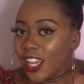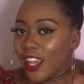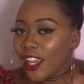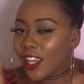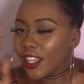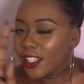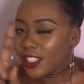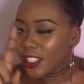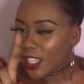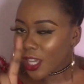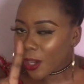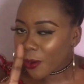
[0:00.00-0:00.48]

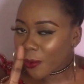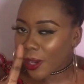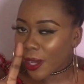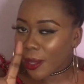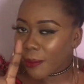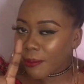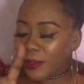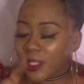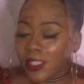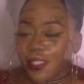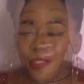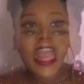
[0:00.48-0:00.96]
Do you get what I
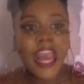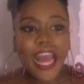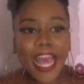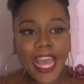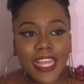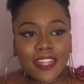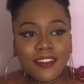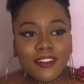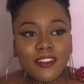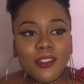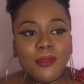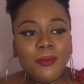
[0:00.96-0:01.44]
mean?
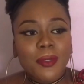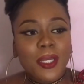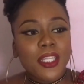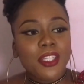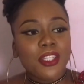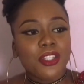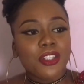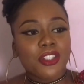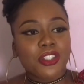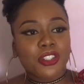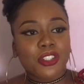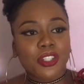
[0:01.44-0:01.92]
And when
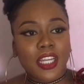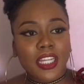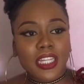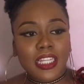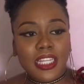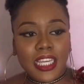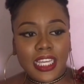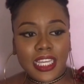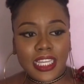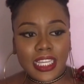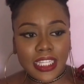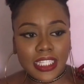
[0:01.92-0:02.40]
you're trying to
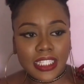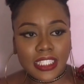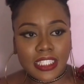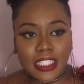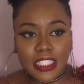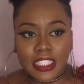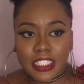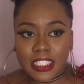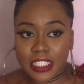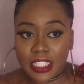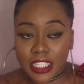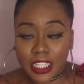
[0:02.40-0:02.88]
hit
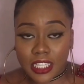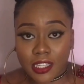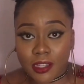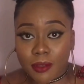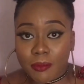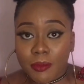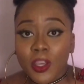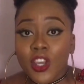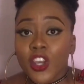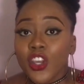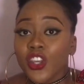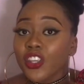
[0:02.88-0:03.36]
the DM,
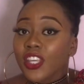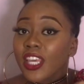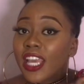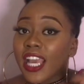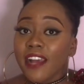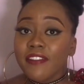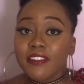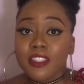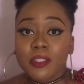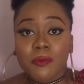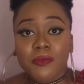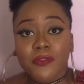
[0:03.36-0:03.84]
you
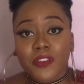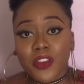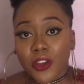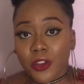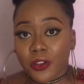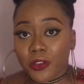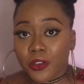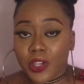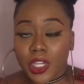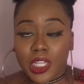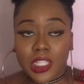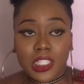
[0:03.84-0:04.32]
have to be
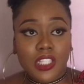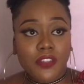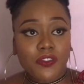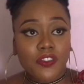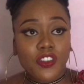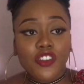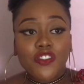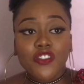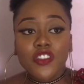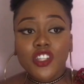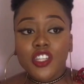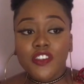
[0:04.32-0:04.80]
very creative.
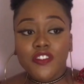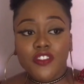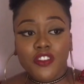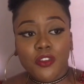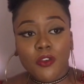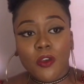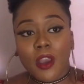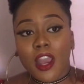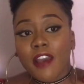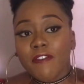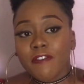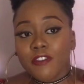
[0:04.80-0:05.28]
Even if you
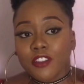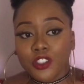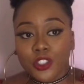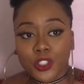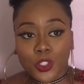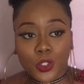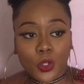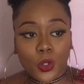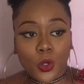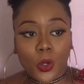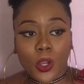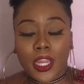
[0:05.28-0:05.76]
don't have a
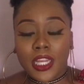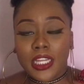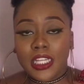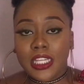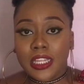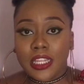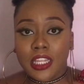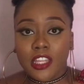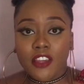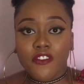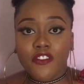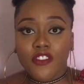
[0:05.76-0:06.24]
joke or
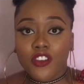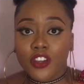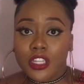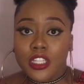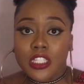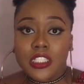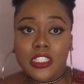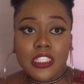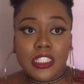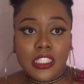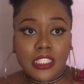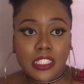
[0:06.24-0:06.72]
anything
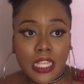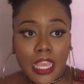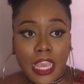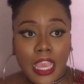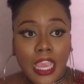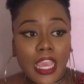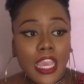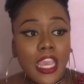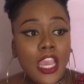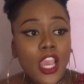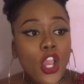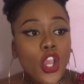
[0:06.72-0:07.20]
funny to
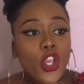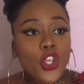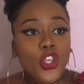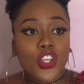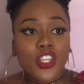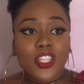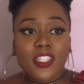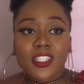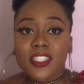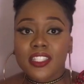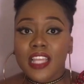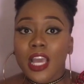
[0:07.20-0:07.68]
say, you
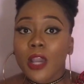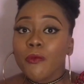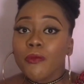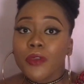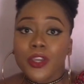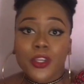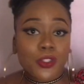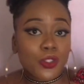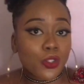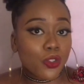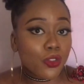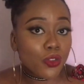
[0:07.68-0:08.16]
can start
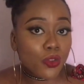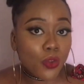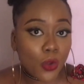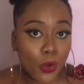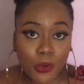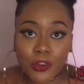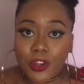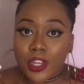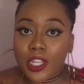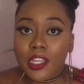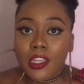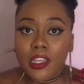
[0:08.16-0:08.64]
with a
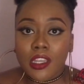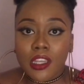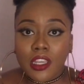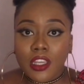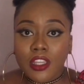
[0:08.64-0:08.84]
story.